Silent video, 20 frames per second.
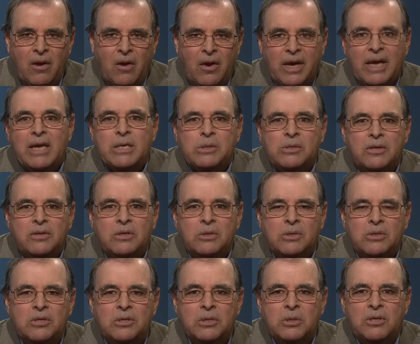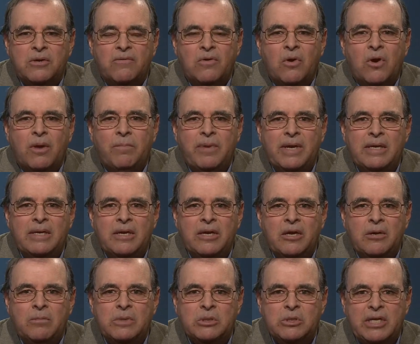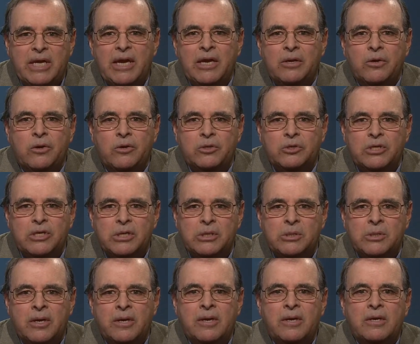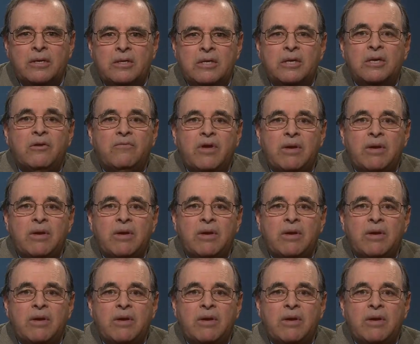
Our guest on this edition of Carpe Diem is Dan Gurskis, Dean of